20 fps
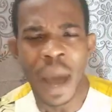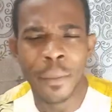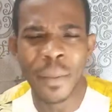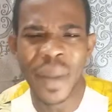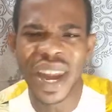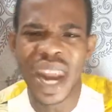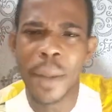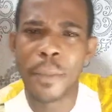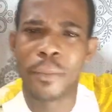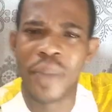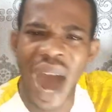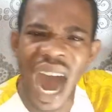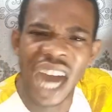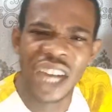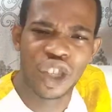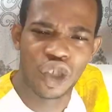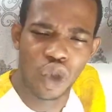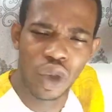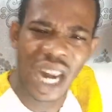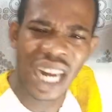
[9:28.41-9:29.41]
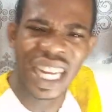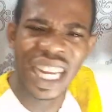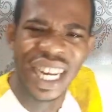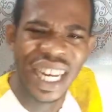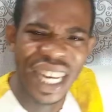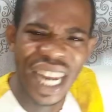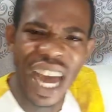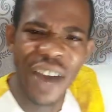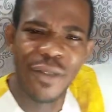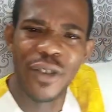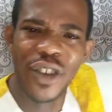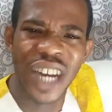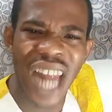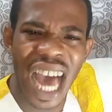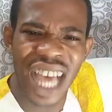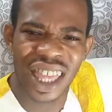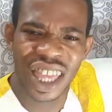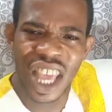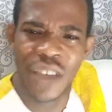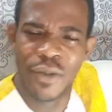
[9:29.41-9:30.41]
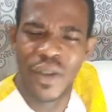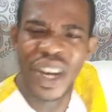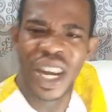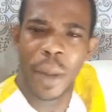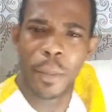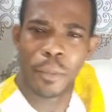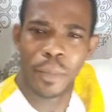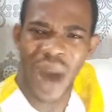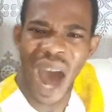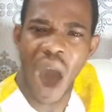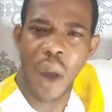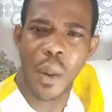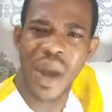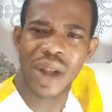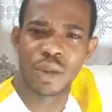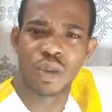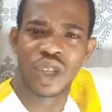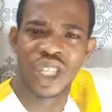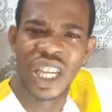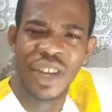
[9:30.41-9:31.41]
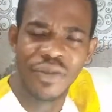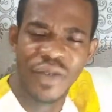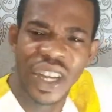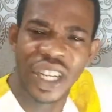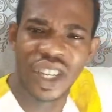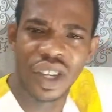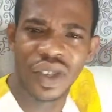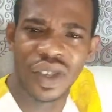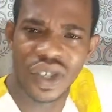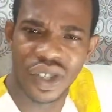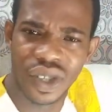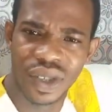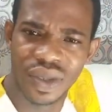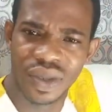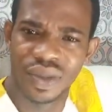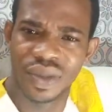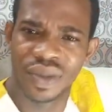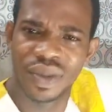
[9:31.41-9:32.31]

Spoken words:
Many pastors and the devil are given the power to see visions.